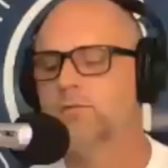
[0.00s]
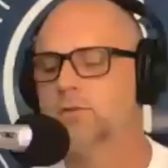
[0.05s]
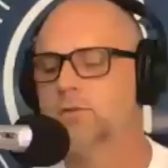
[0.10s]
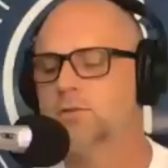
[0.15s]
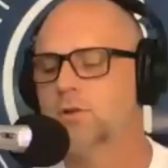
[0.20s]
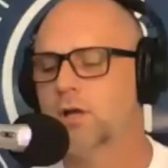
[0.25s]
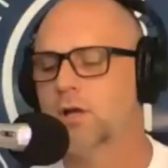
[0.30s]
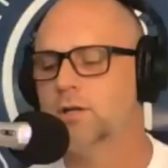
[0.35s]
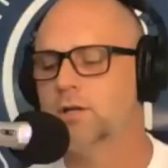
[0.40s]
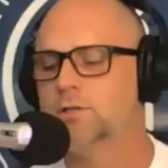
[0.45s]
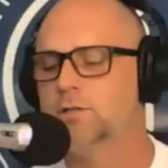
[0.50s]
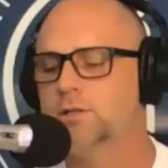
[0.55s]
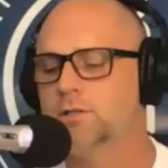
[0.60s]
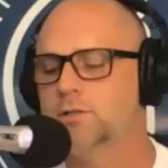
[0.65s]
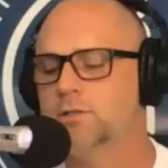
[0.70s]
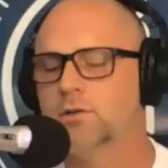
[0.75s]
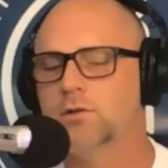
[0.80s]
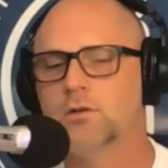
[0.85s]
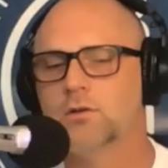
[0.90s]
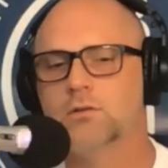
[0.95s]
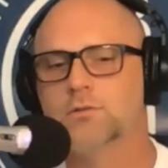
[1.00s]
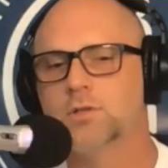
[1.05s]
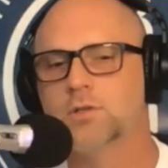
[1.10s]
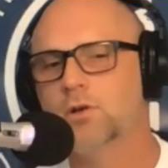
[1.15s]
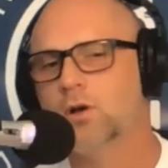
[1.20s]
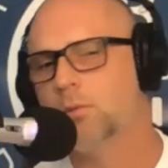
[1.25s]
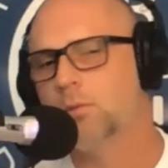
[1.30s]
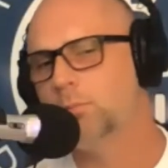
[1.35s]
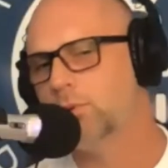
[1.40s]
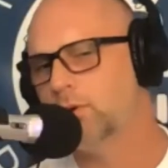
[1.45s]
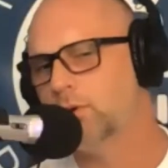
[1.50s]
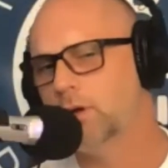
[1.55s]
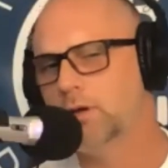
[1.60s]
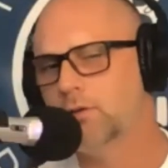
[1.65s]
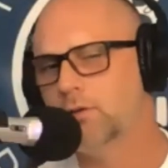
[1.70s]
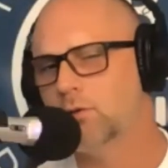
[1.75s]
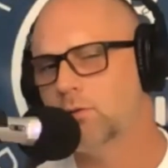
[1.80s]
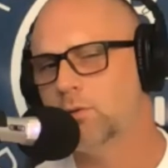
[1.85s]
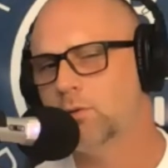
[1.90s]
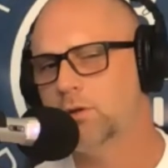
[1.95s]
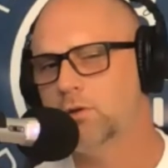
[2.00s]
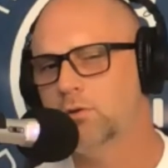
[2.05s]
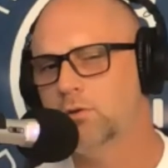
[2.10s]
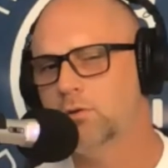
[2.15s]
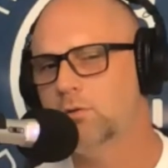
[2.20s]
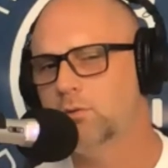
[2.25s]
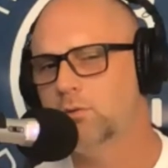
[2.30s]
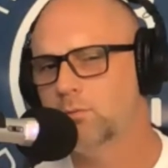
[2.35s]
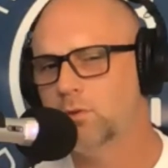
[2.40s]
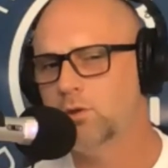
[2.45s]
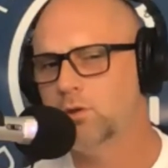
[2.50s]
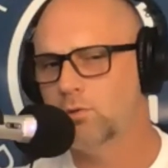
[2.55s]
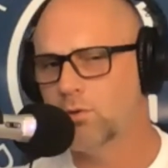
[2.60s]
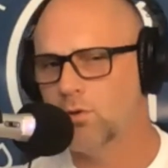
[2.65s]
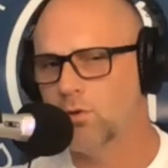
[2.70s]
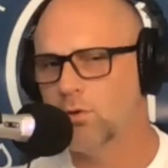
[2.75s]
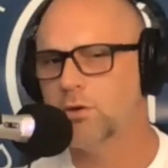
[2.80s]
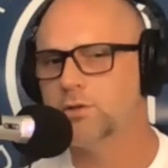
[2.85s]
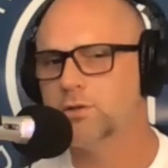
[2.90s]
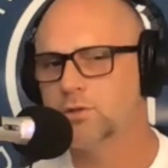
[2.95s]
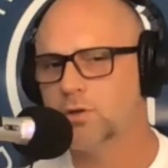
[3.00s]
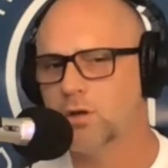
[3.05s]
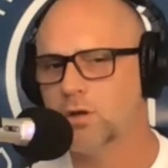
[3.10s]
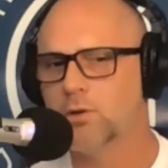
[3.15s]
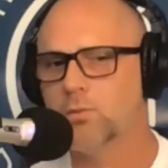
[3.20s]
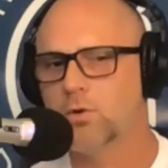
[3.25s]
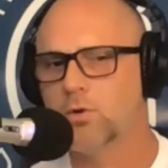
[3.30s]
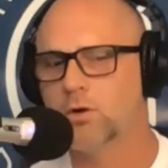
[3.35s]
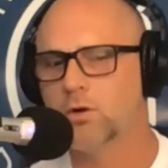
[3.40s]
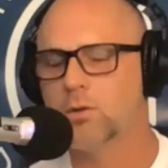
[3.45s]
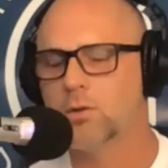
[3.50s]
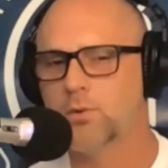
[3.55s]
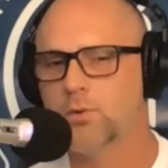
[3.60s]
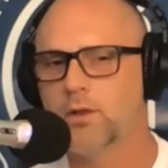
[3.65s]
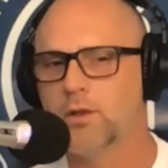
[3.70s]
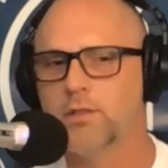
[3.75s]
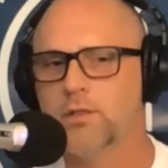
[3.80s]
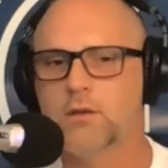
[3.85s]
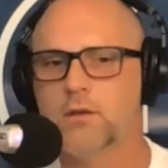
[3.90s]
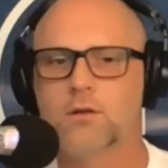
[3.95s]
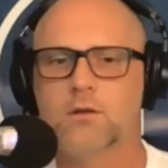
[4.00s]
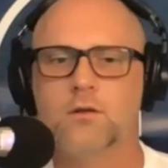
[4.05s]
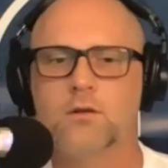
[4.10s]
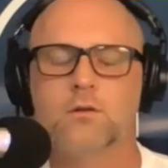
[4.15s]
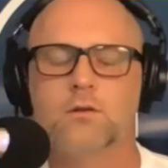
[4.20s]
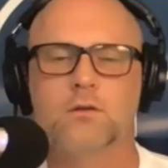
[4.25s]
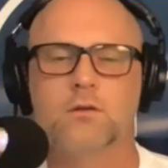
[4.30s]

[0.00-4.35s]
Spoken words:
a strategy to not breathe, or were you always trying to work a breath in?